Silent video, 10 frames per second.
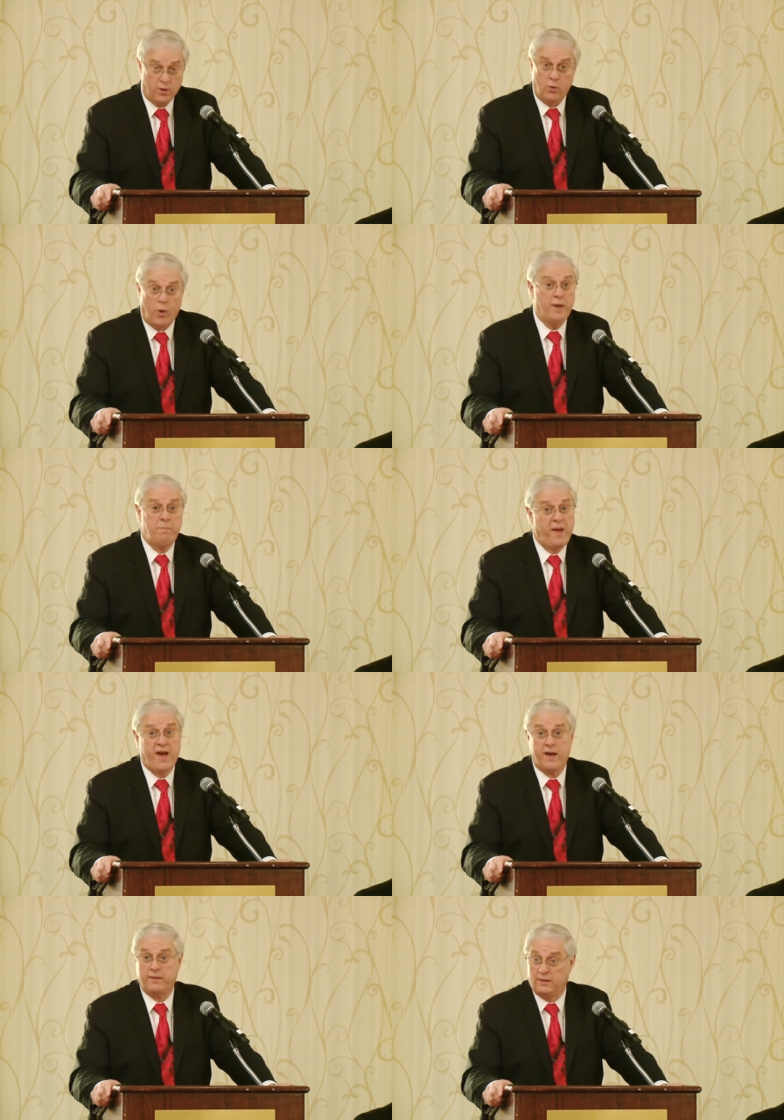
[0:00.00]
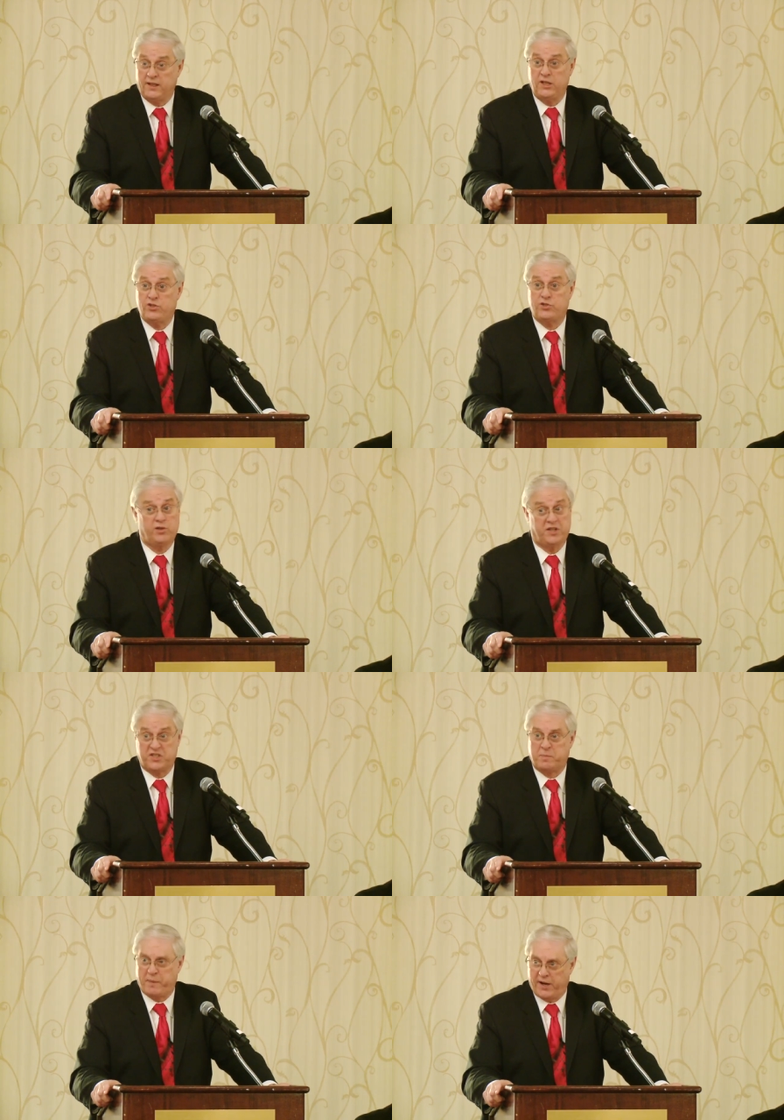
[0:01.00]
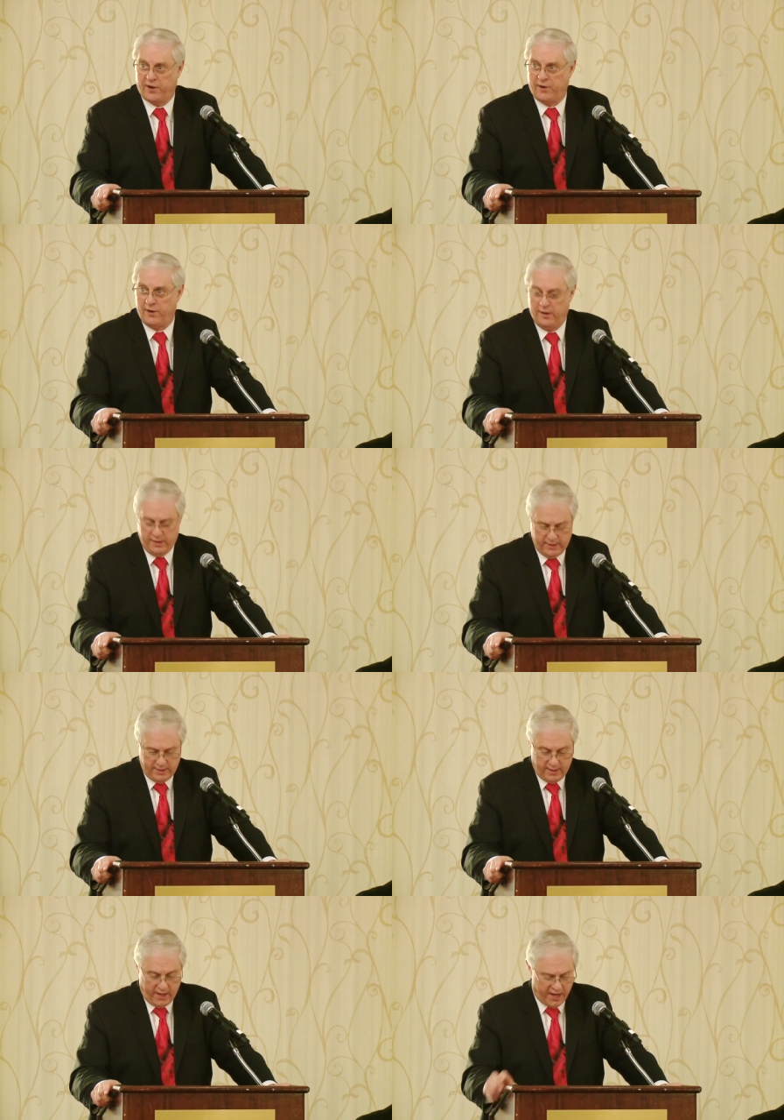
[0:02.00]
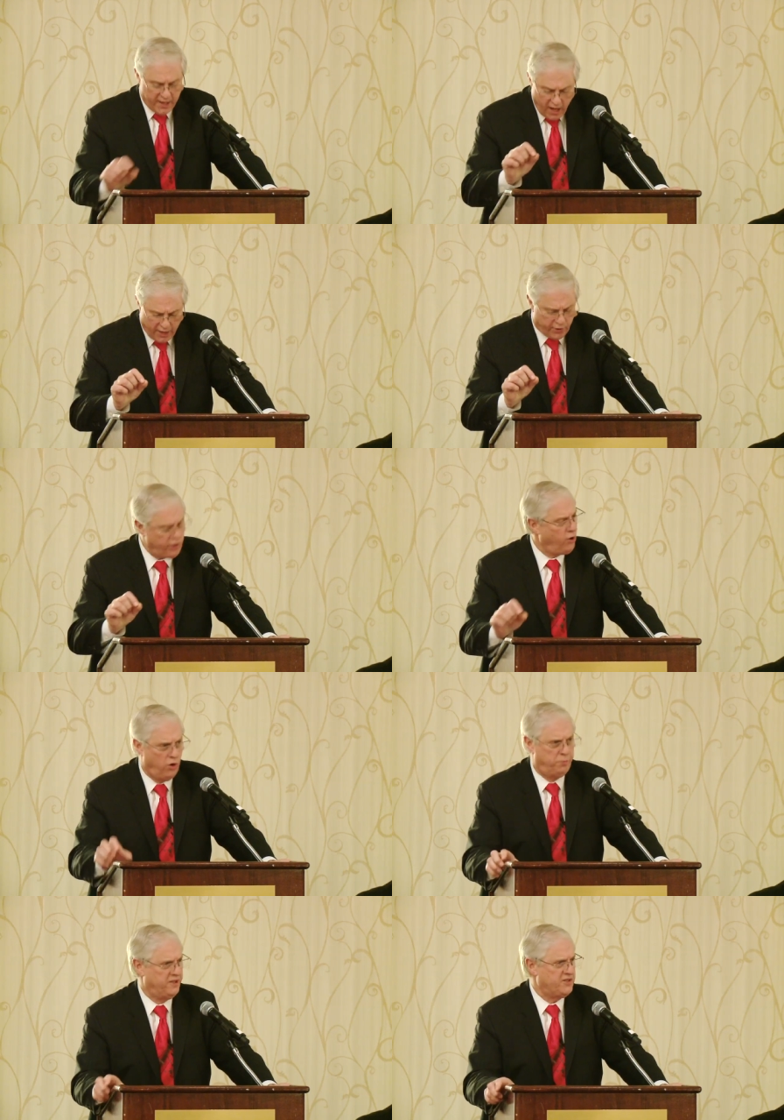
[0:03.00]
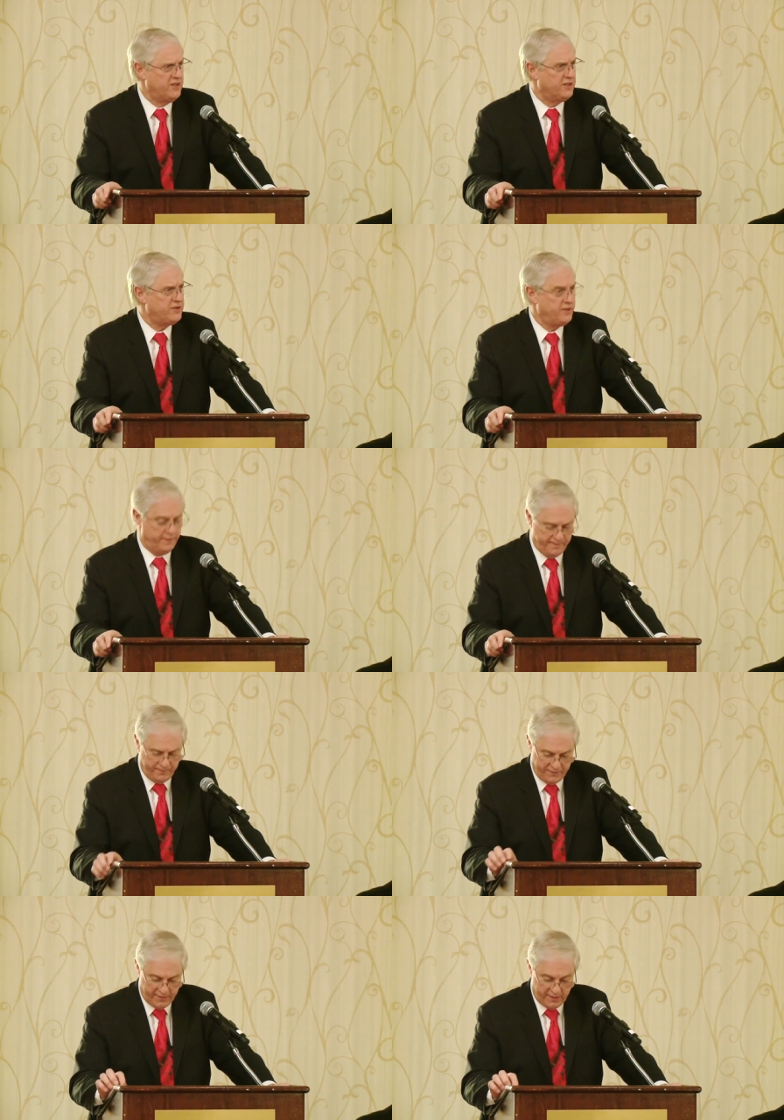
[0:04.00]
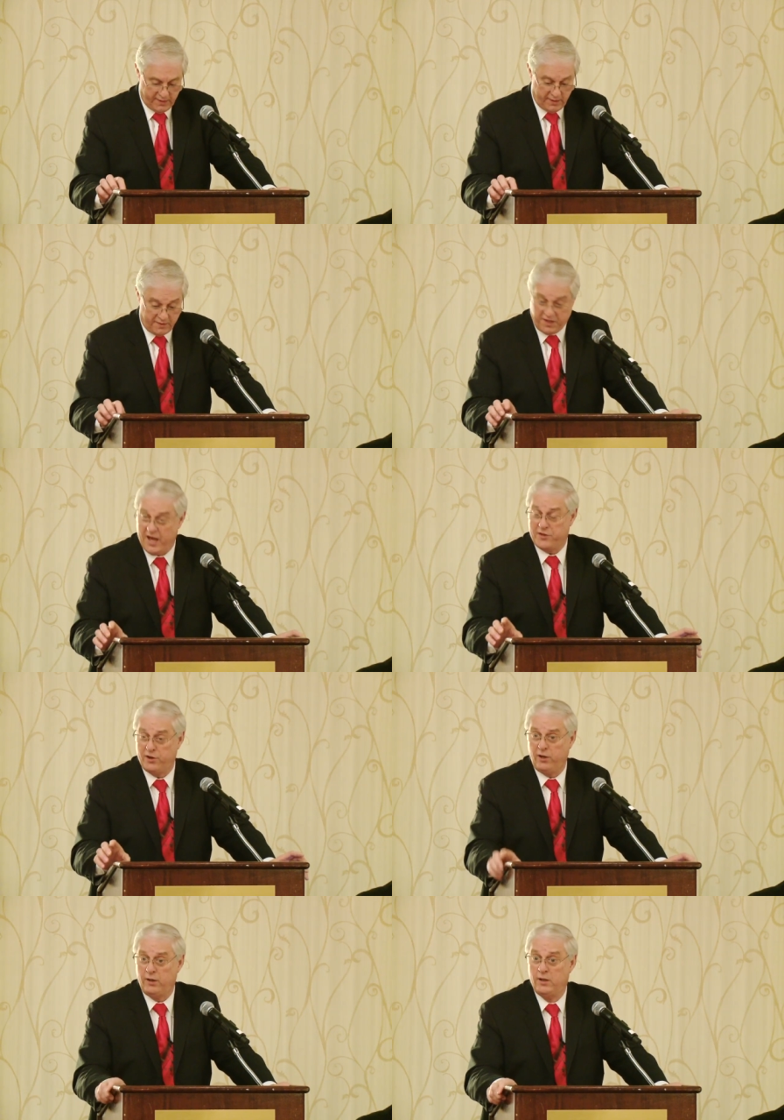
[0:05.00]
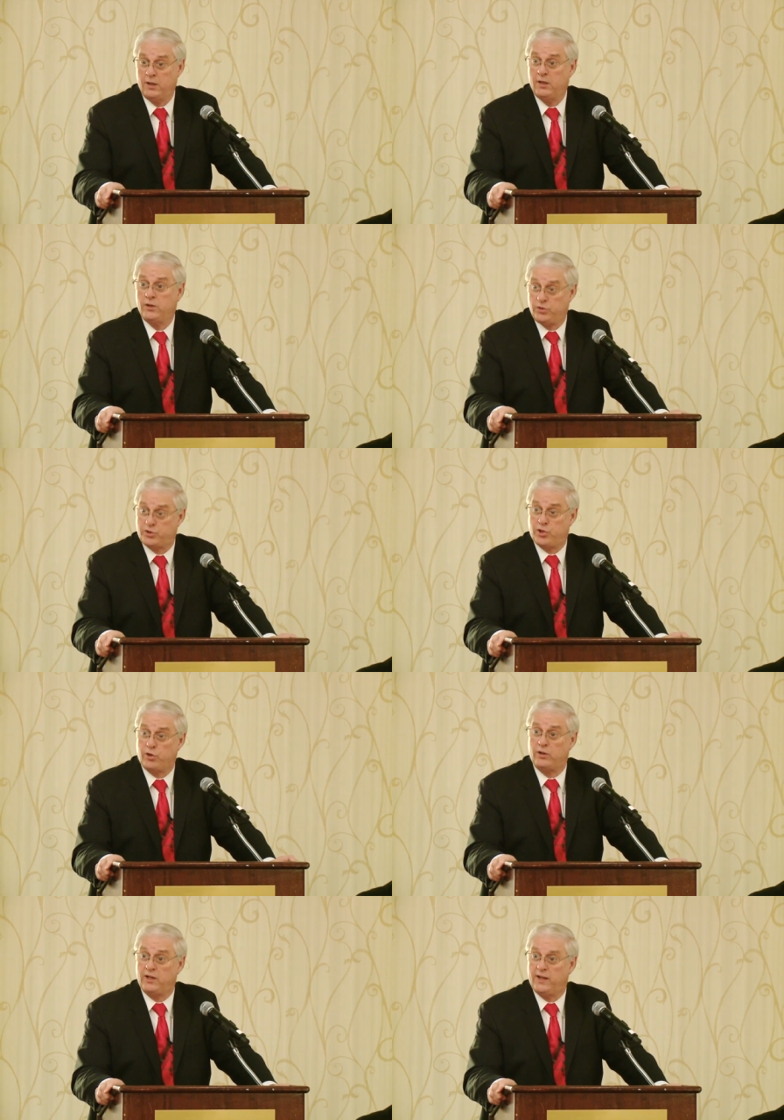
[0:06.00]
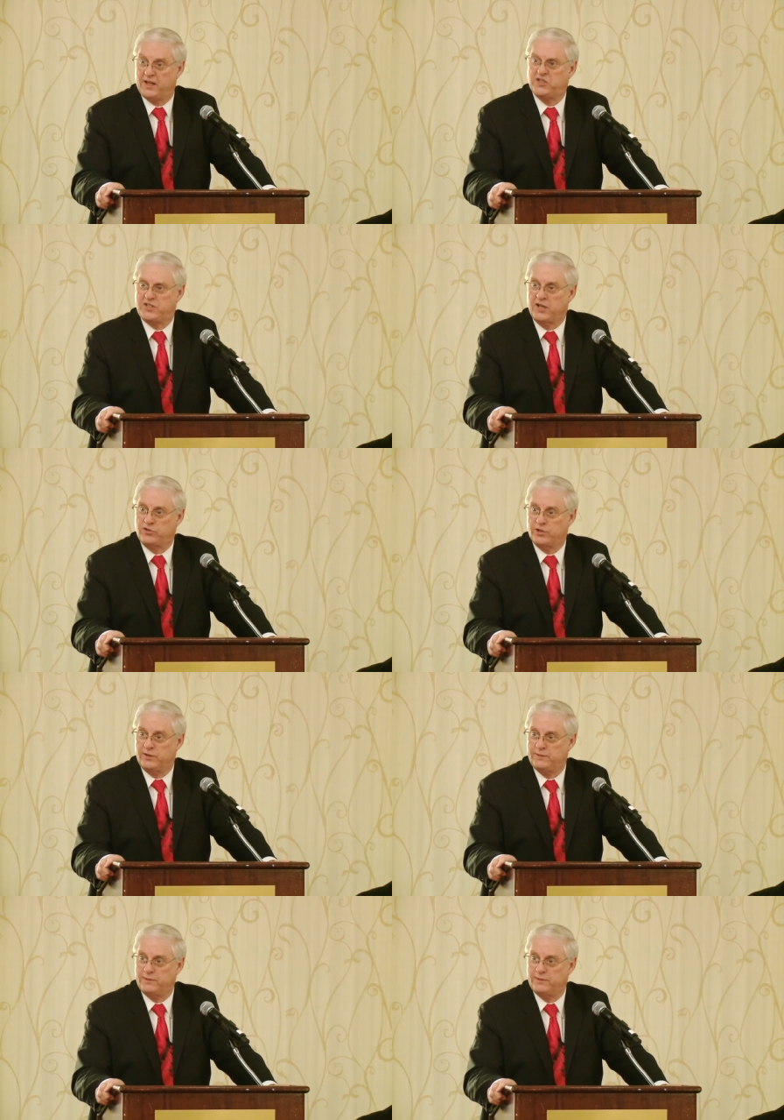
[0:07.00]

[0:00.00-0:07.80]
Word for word: One path leads to despair and utter hopelessness, the other to total extinction.